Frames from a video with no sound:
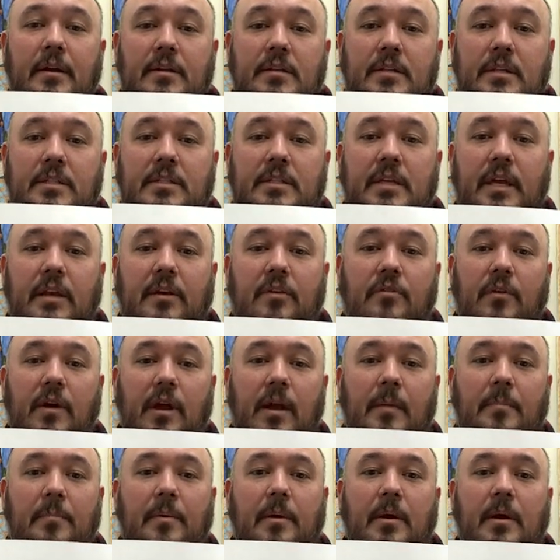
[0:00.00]
To say
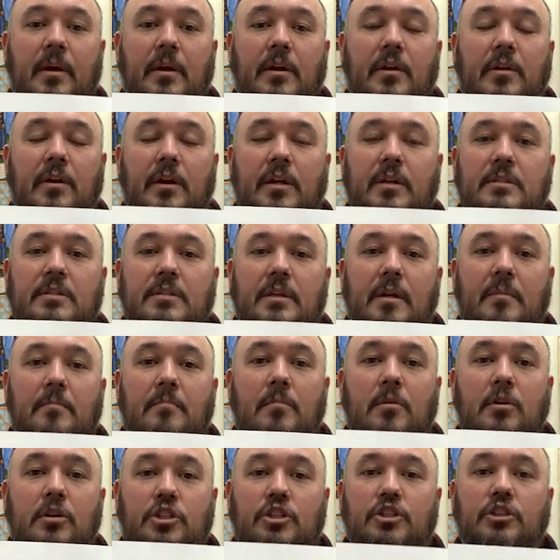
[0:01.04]
grandpa, you can say
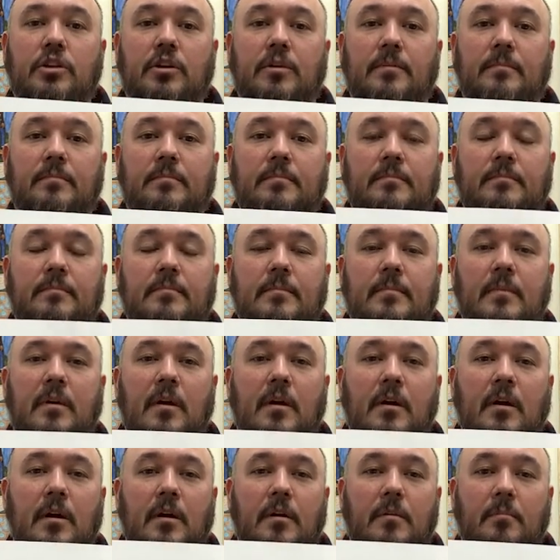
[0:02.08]
mushum,
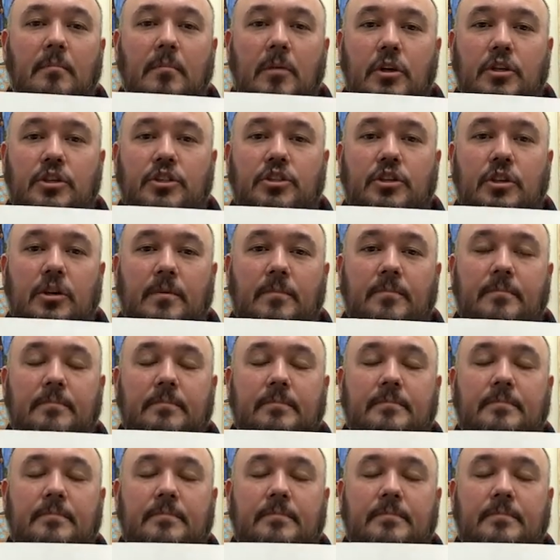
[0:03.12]
mushum,